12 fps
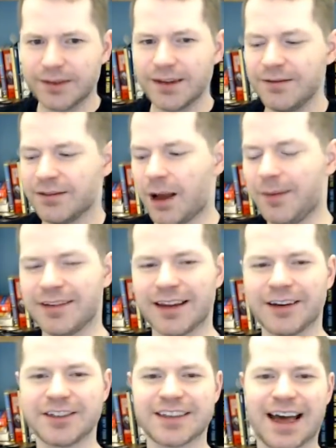Thomas said
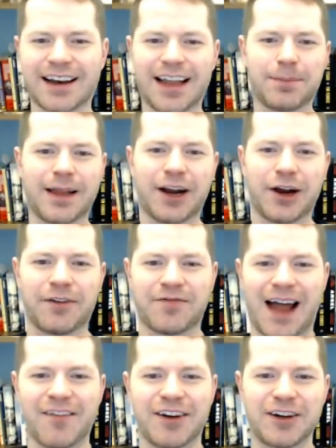you're a satellite player. You have
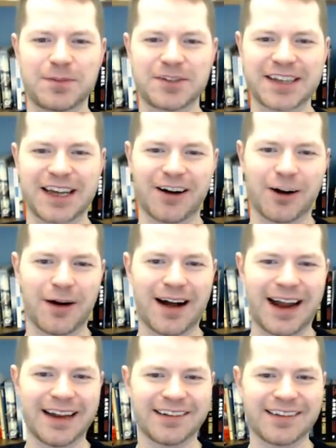500%
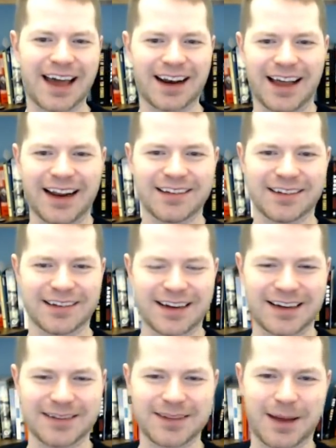ROI in satellites.
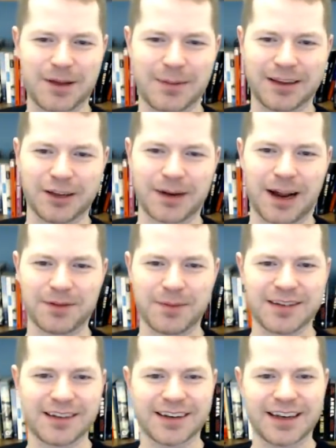Uh, that may be a little bit
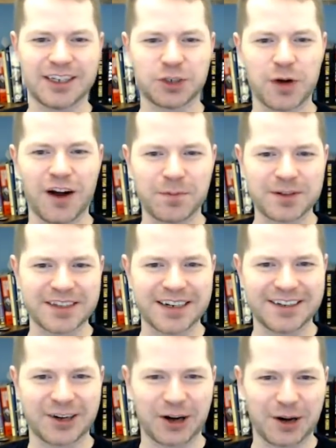optimistic. And 12%
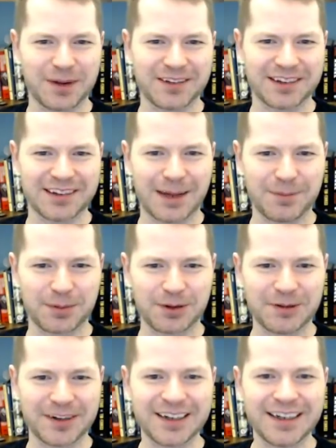in tournaments, example
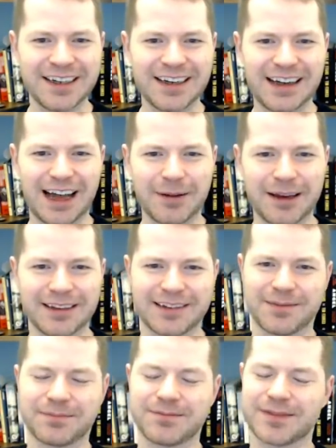proven. I mean,
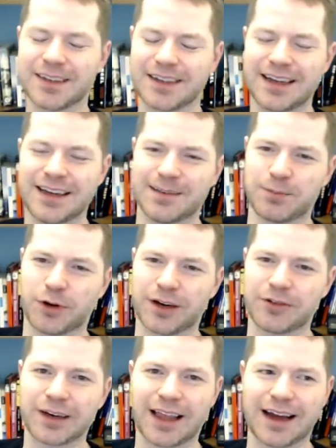listen, it's important
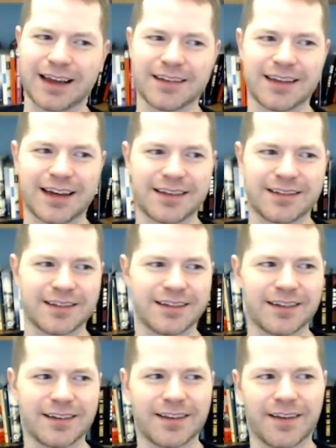to realize that
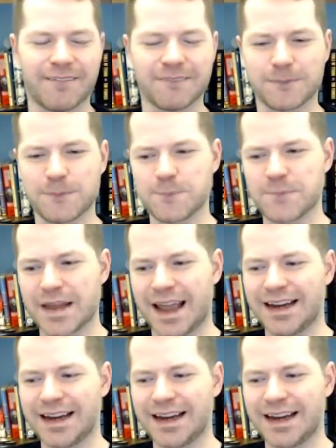any